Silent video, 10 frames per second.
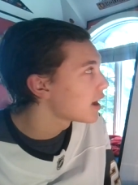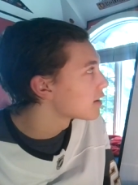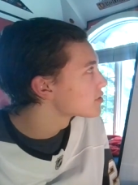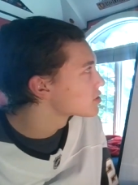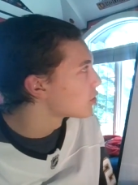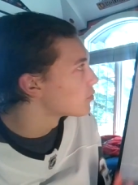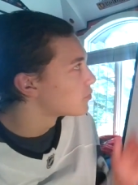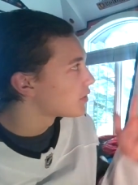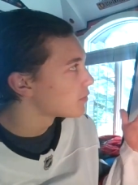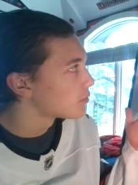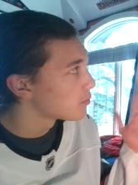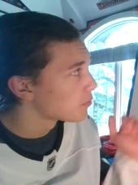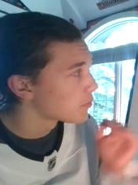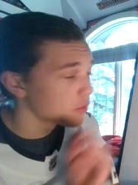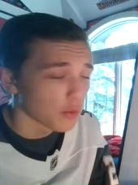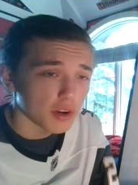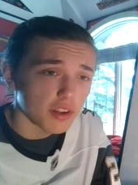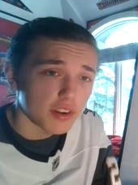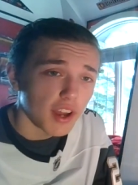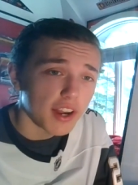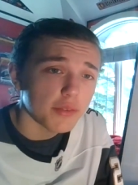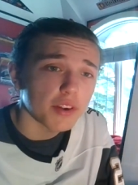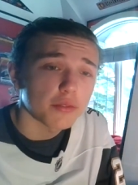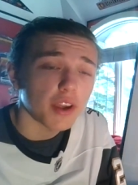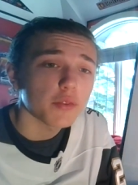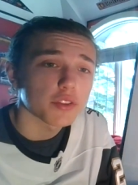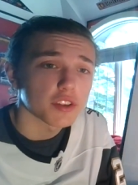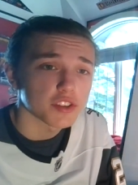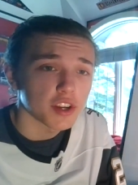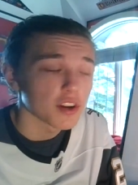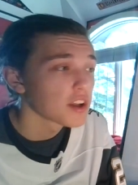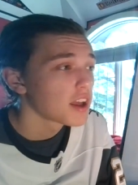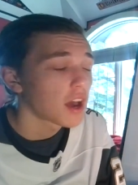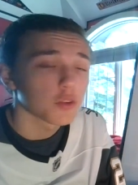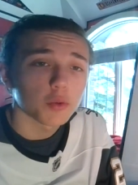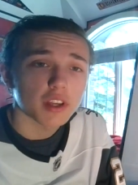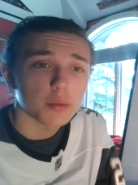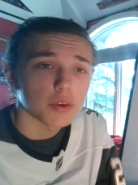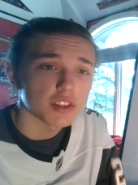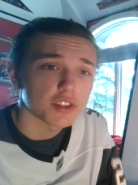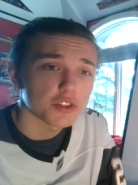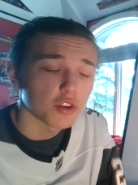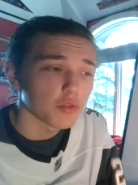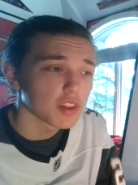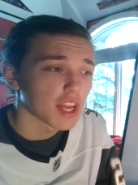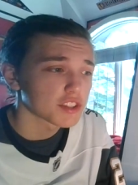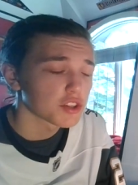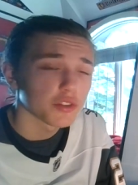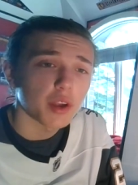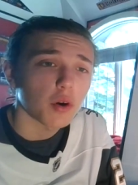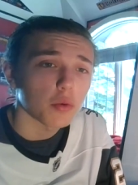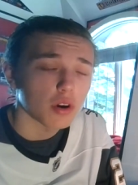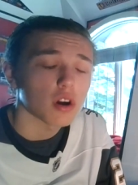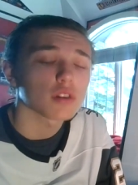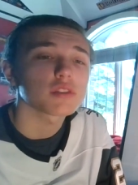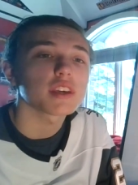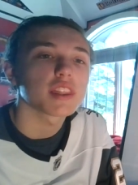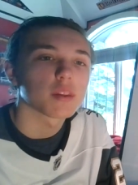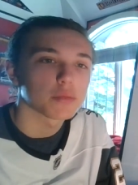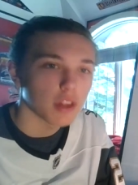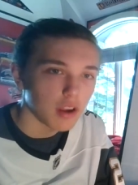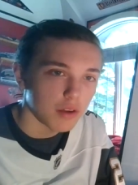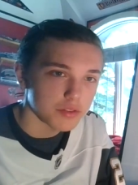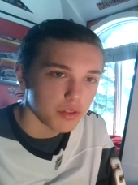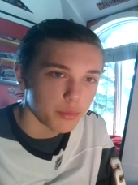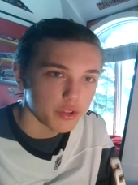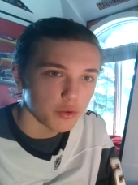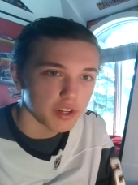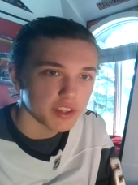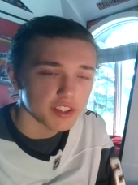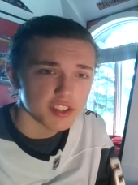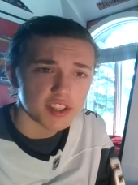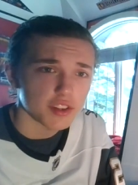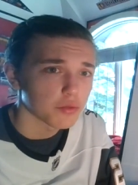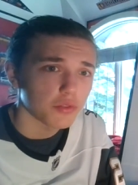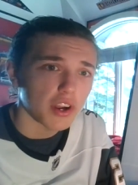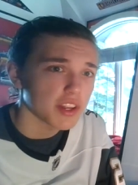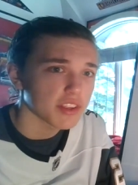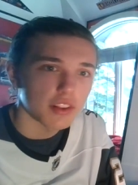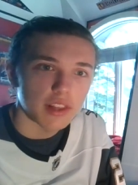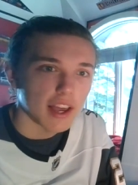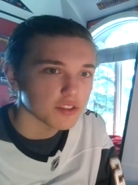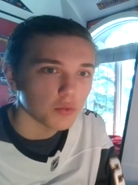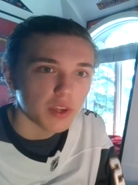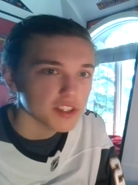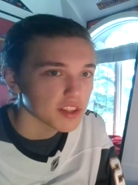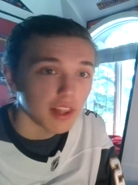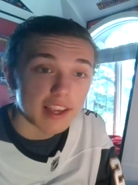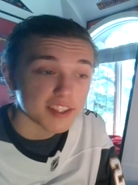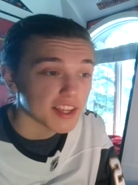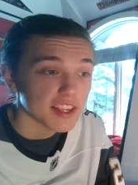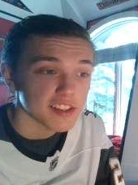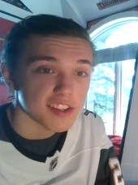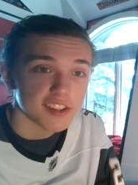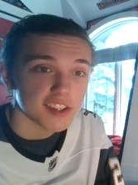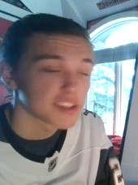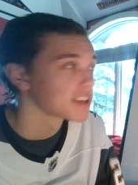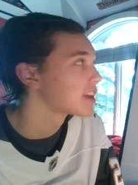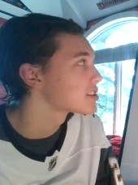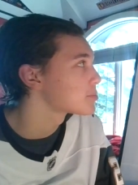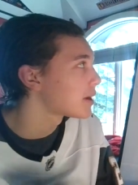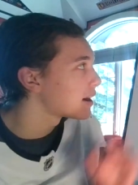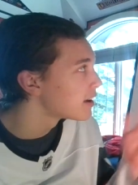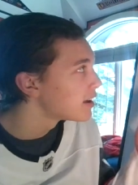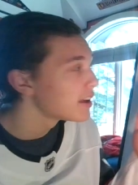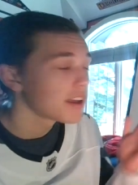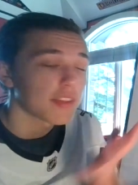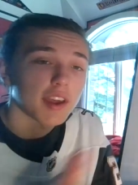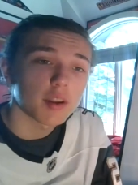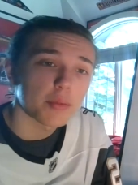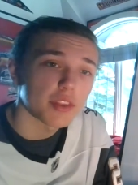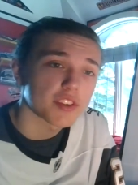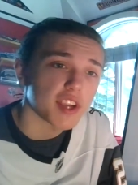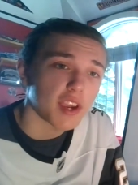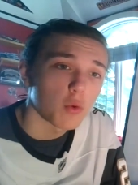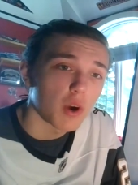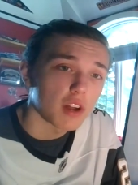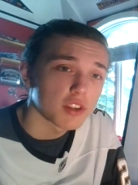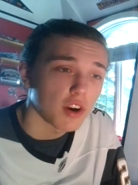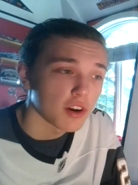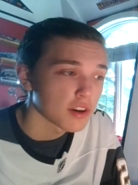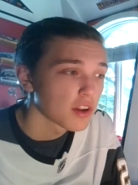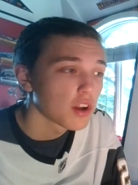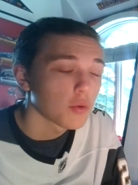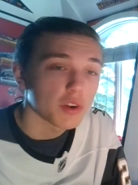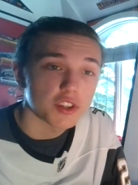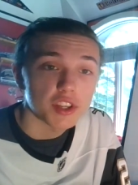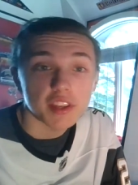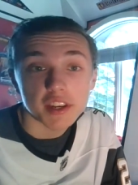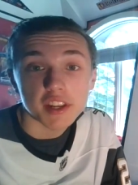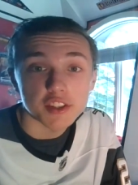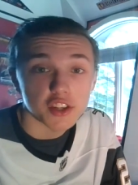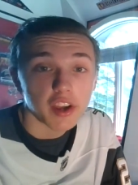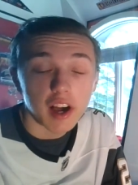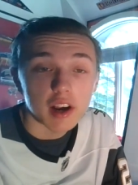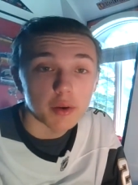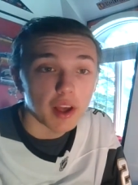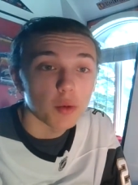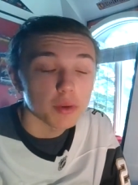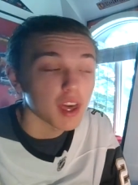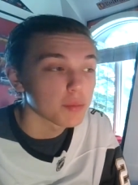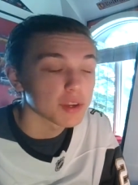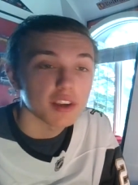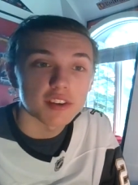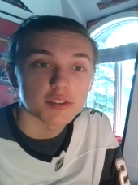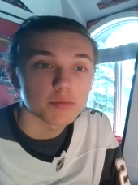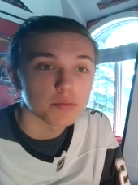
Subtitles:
so Florida, not even a favorite this year. After winning the President's Trophy last year, they were hardly in the playoffs for the majority of the season, fighting the last weeks, the last days of the season to get a spot. They end up in the second wild card, which they needed Chicago to help get because